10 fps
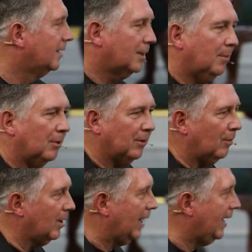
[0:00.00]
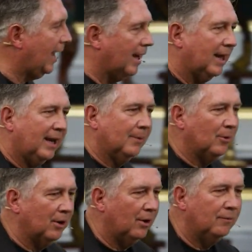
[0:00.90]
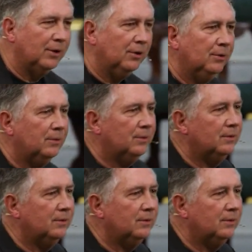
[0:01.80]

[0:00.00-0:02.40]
Come on, don't lay down, let him run over you.